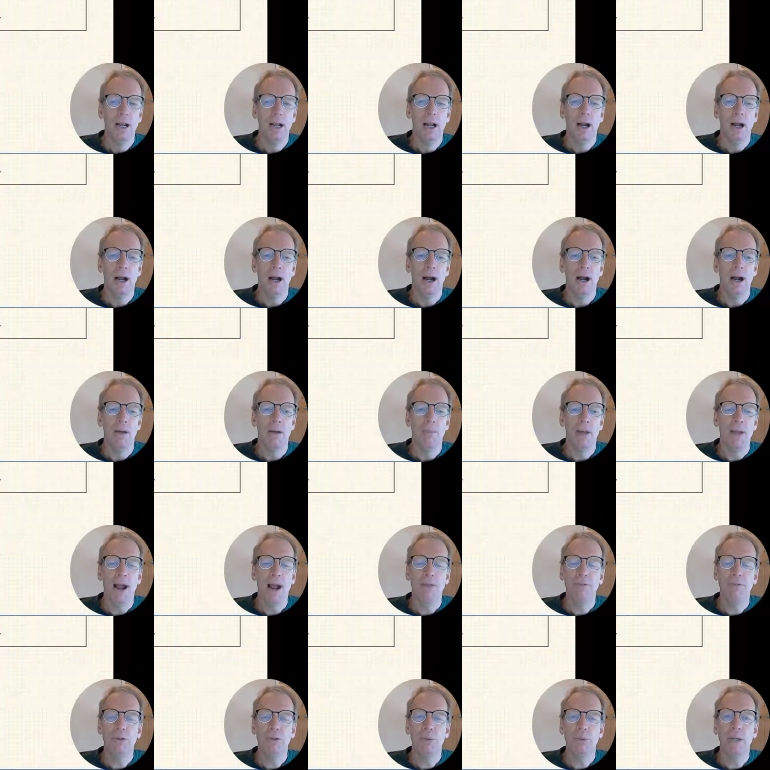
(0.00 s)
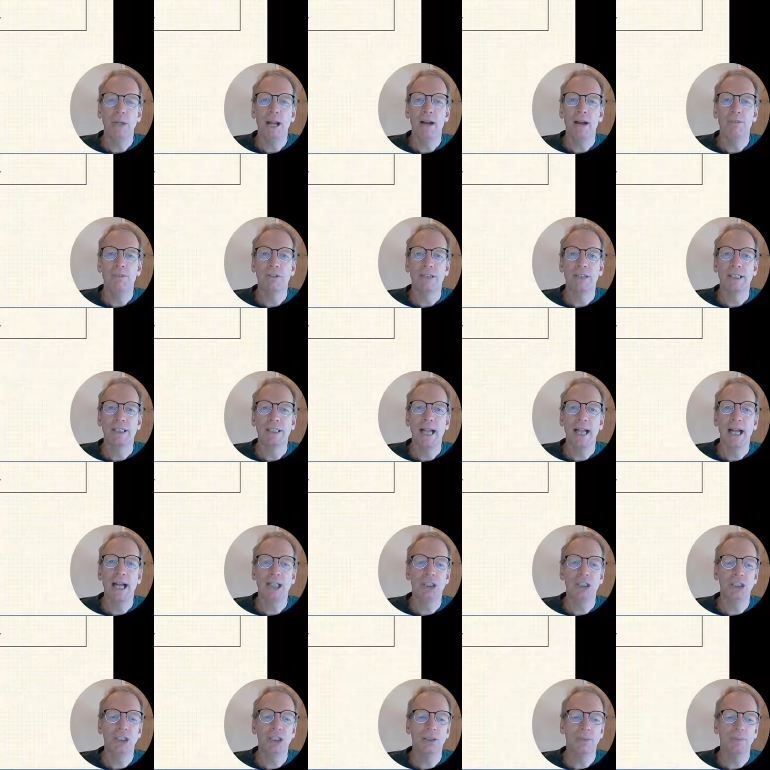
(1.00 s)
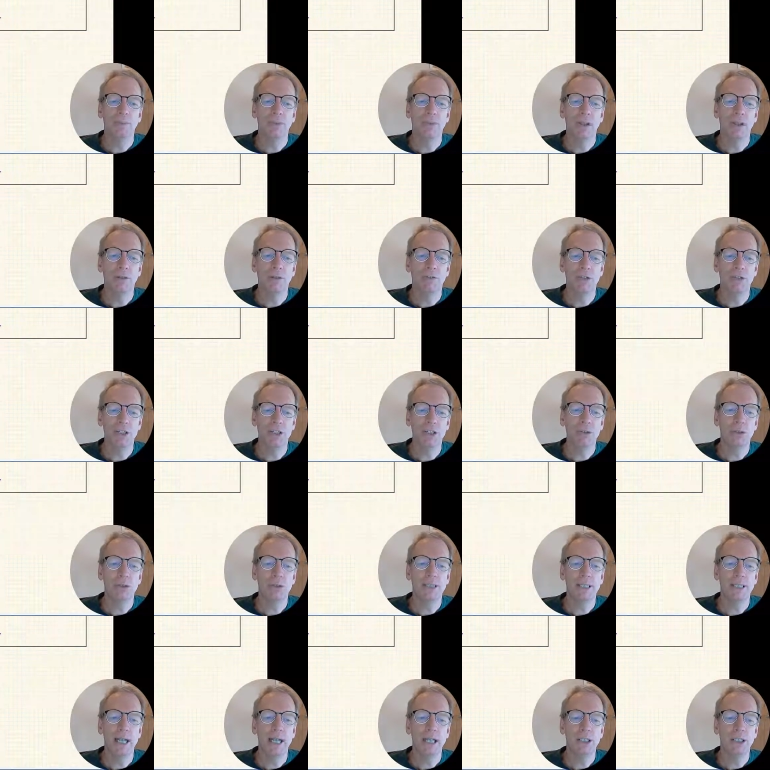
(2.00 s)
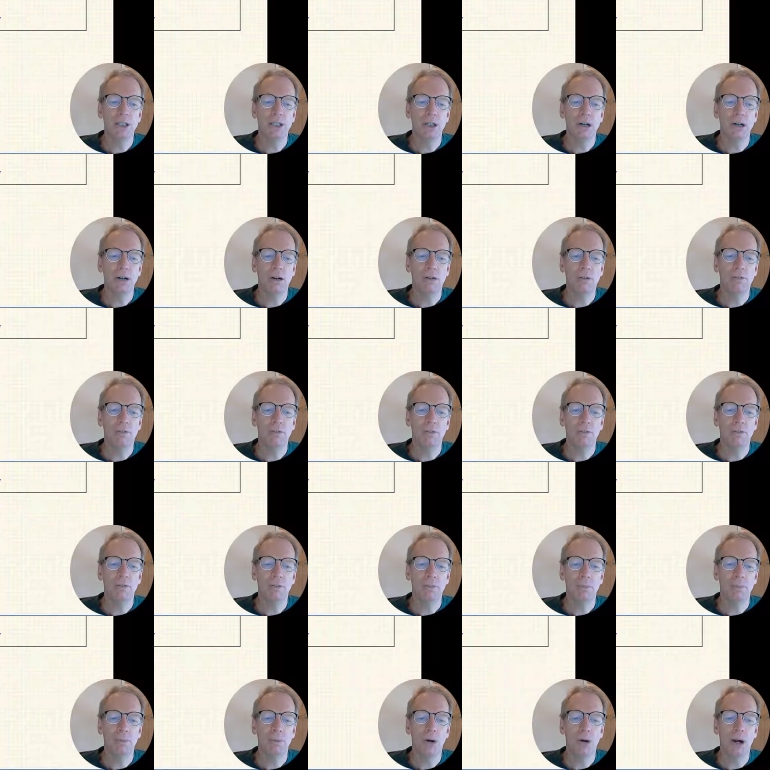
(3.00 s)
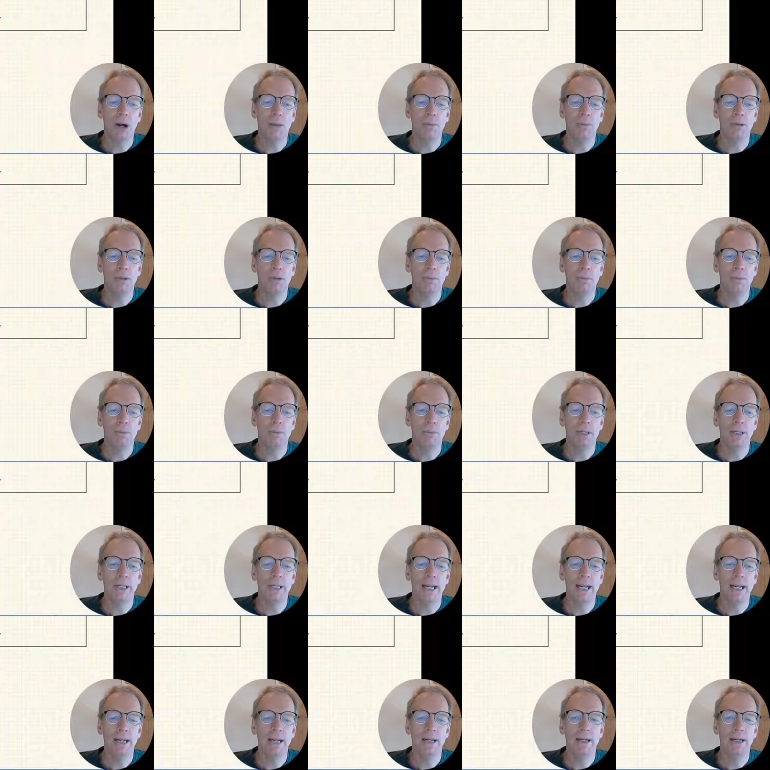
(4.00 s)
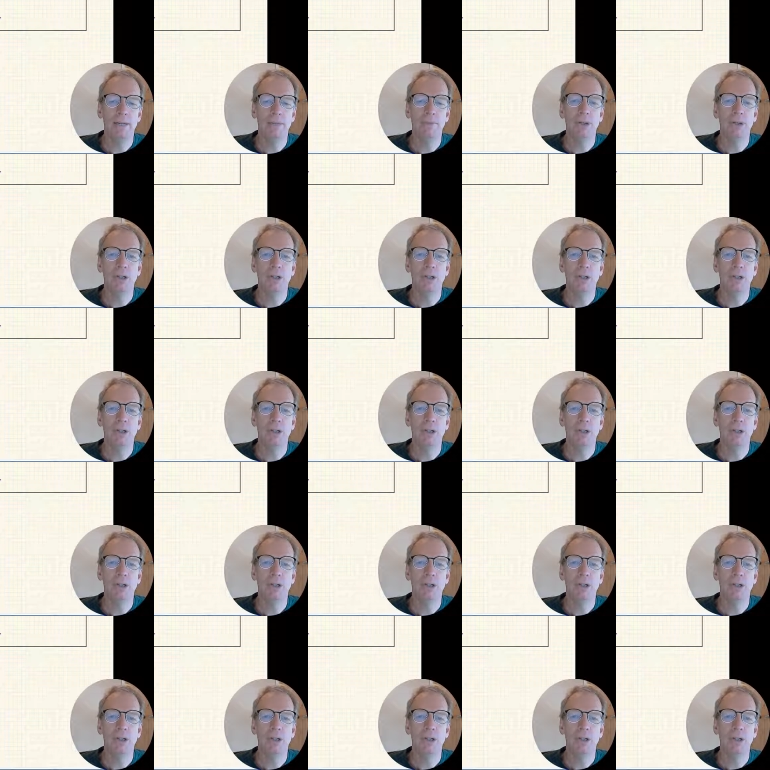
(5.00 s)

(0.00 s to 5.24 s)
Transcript: After we have our physical sketch of the problem data,